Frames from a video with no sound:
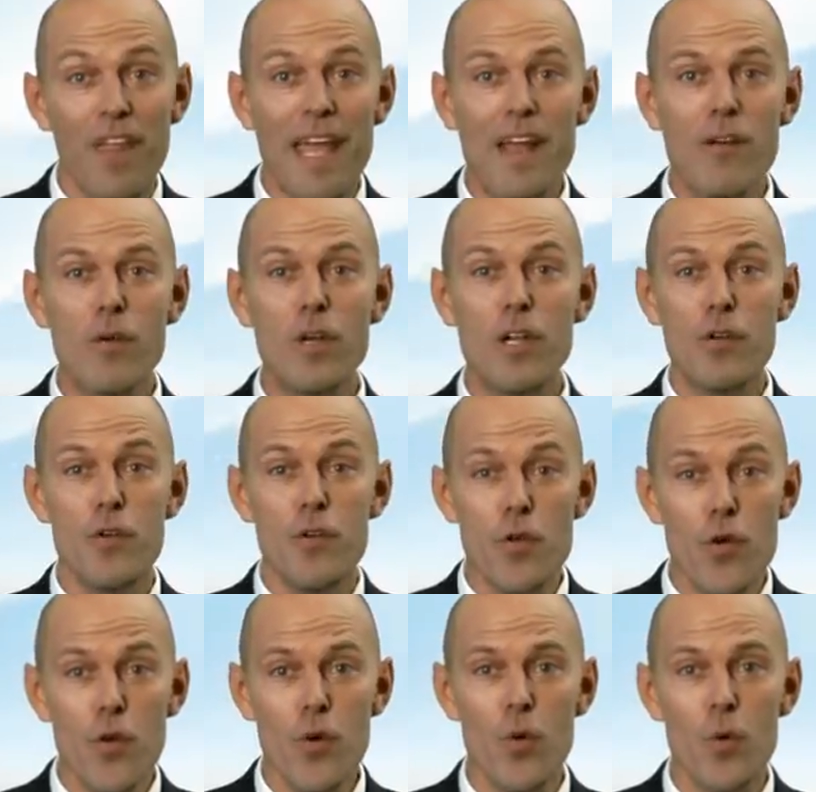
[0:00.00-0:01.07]
they only
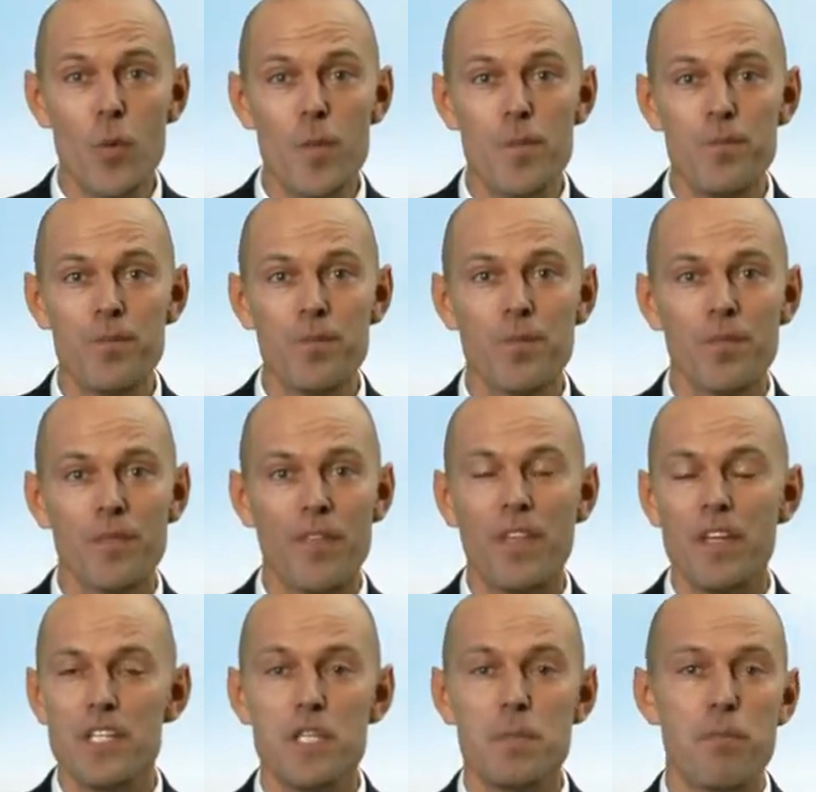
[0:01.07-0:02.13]
knew that
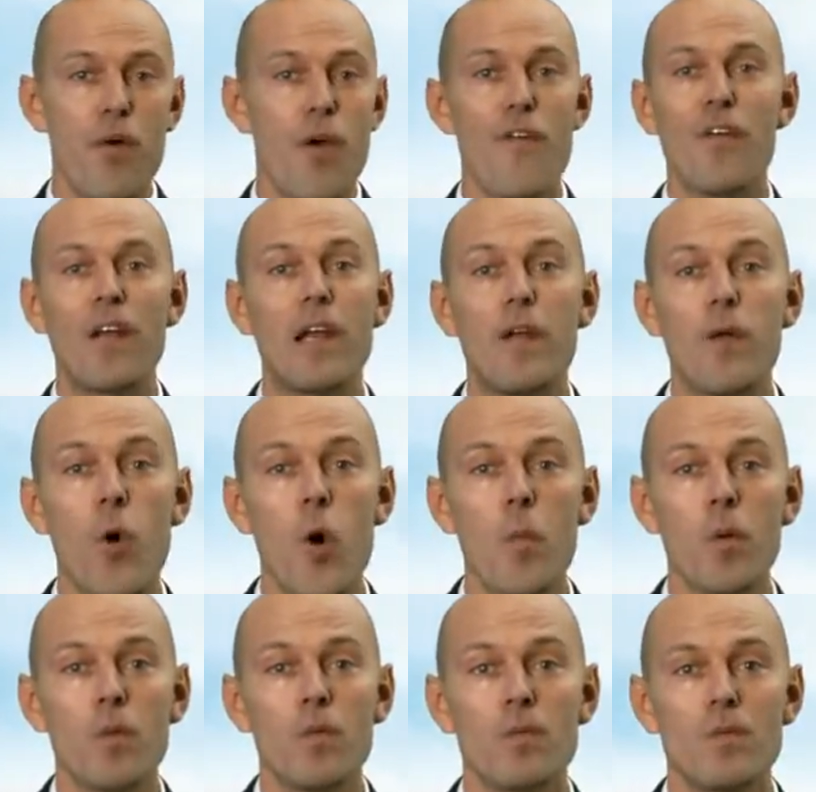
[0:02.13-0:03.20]
this is perfectly
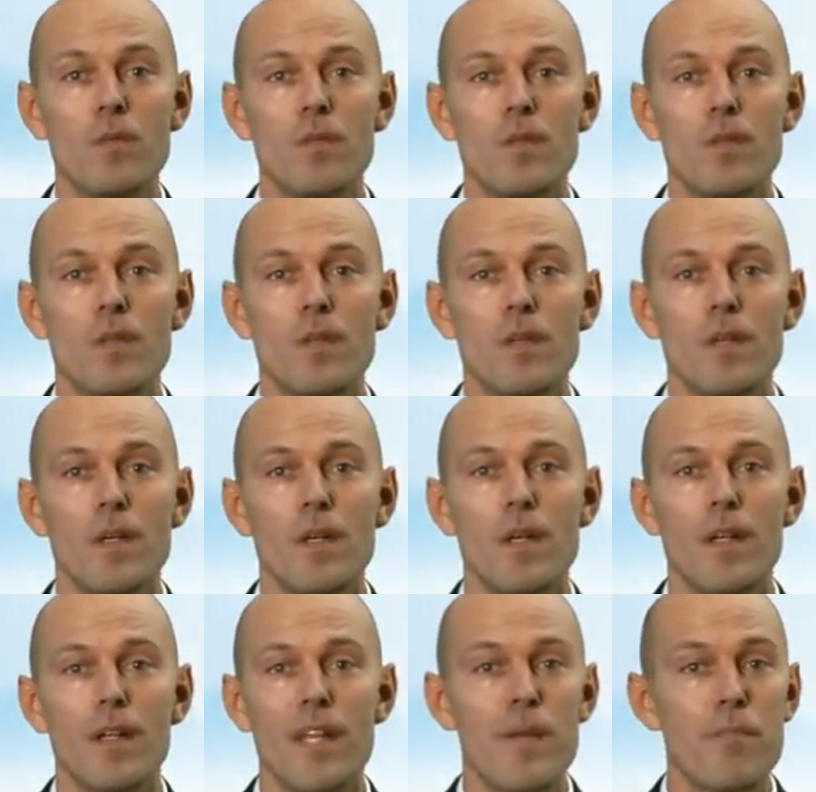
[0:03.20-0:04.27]
normal.
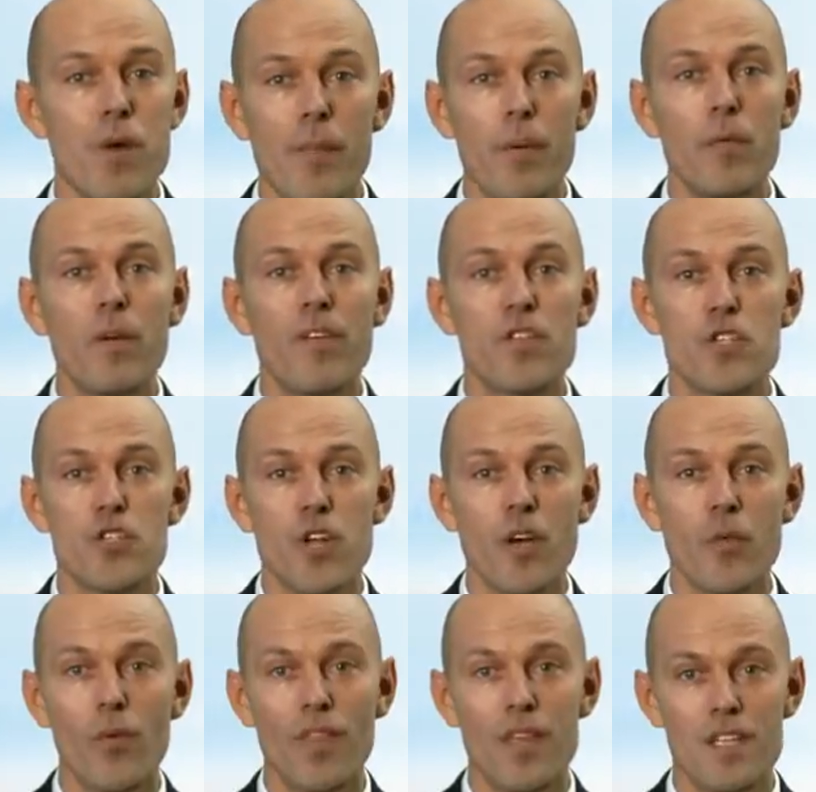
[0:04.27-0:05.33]
They probably would have
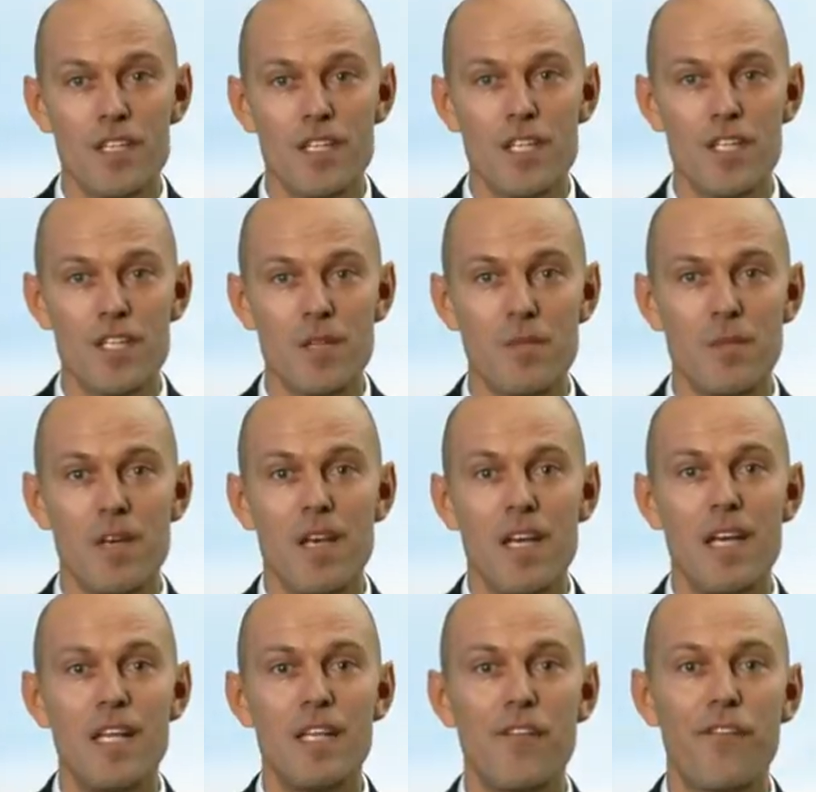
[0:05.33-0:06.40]
stuck with their system
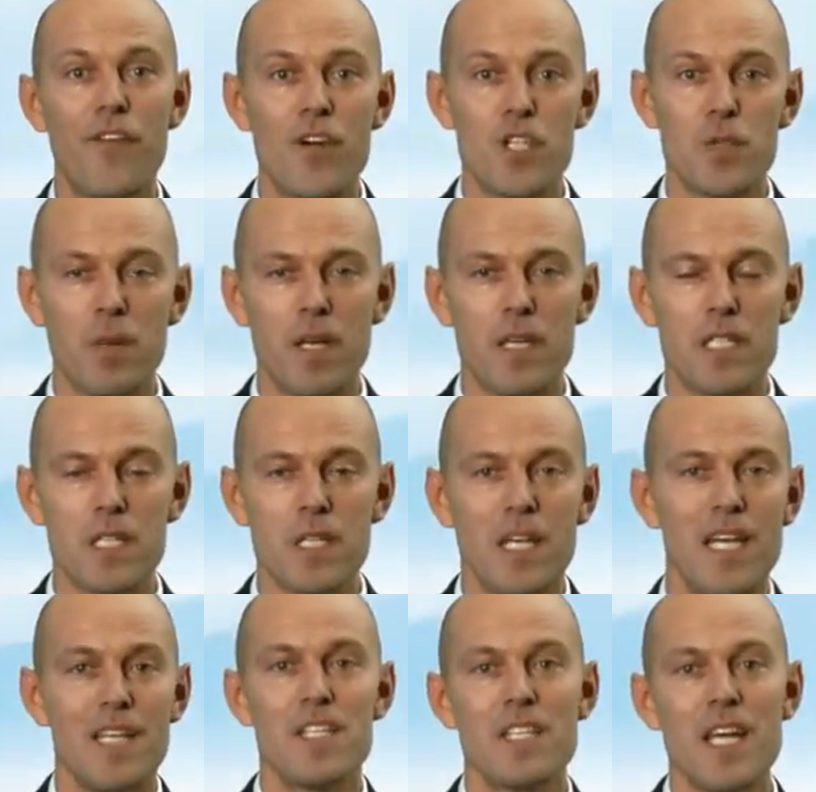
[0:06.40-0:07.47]
in the first place.
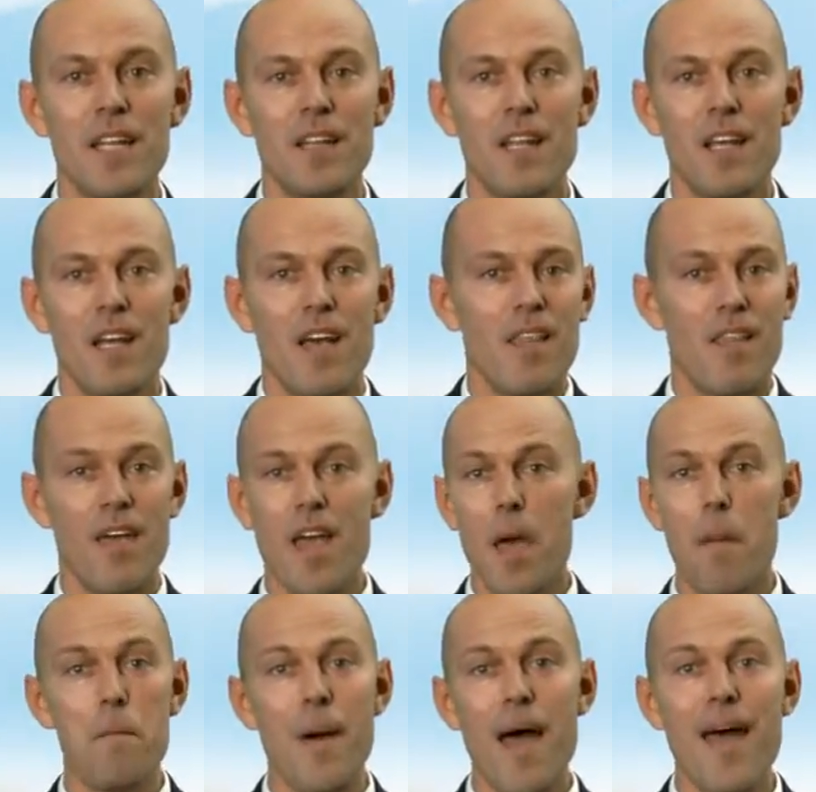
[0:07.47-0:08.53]
Instead, they
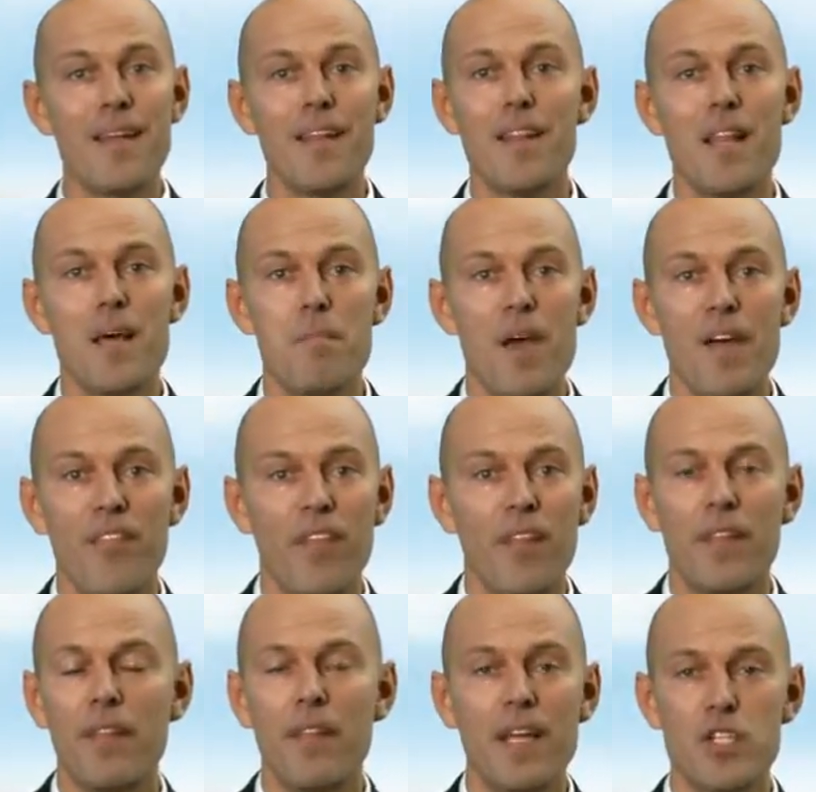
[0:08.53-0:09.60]
abandon their method
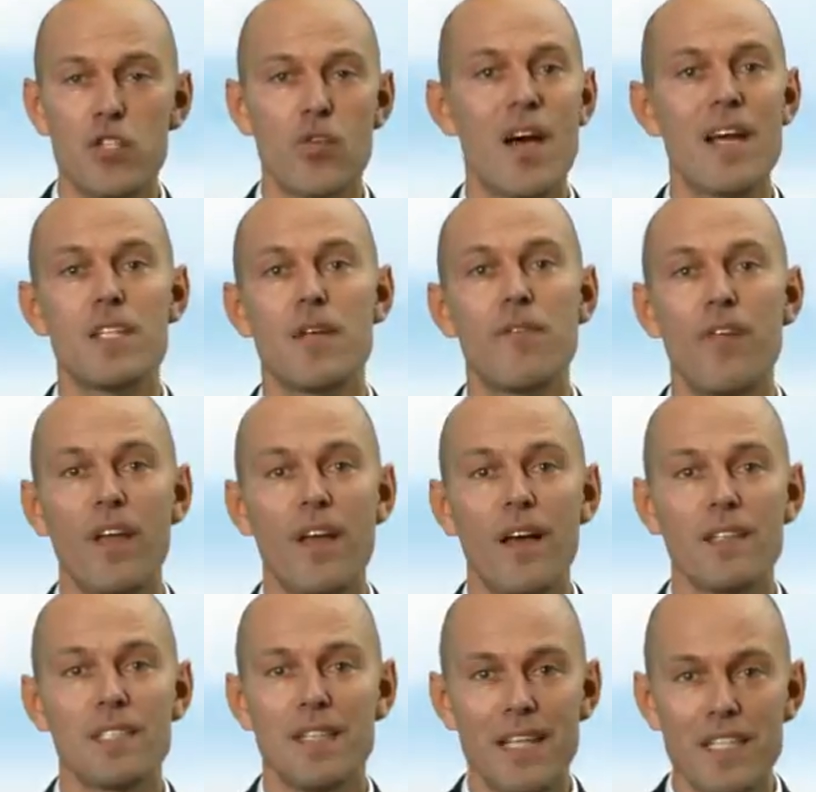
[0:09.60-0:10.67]
and they try something
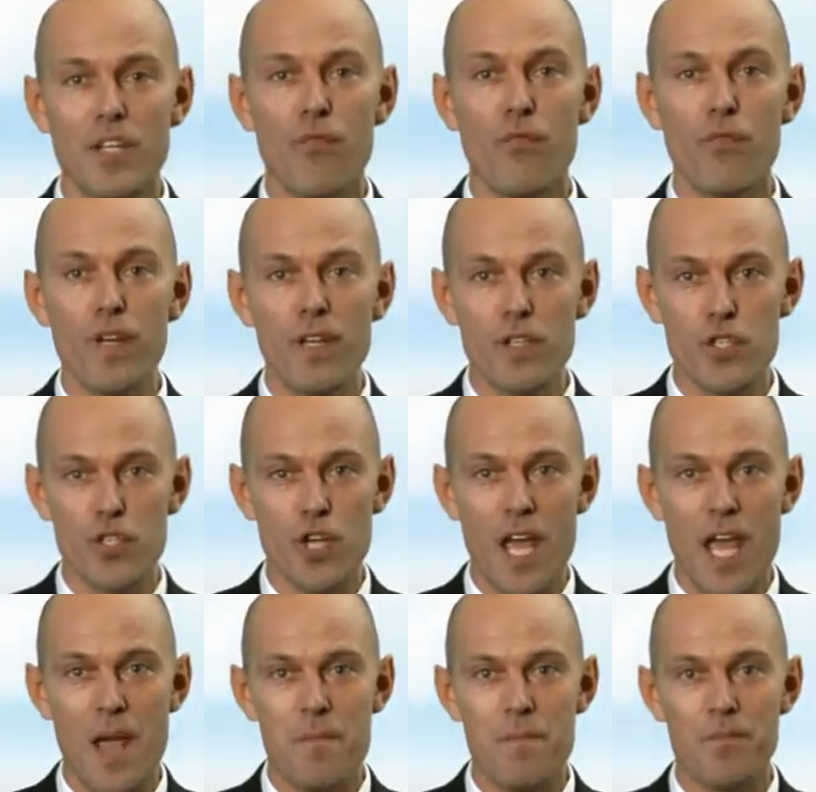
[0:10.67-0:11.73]
else. And that's a real
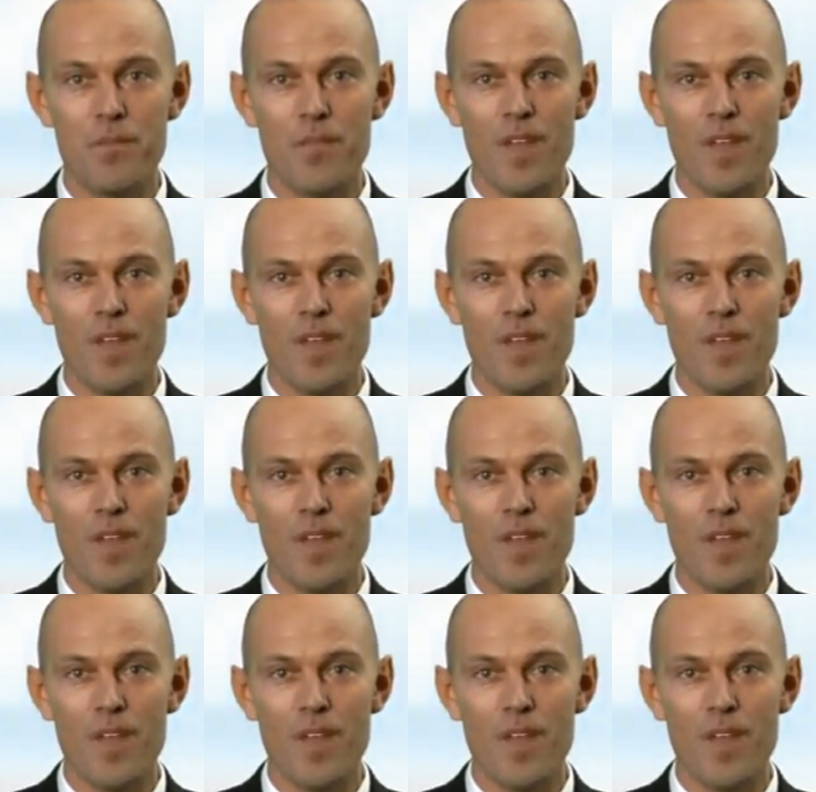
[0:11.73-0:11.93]
shame,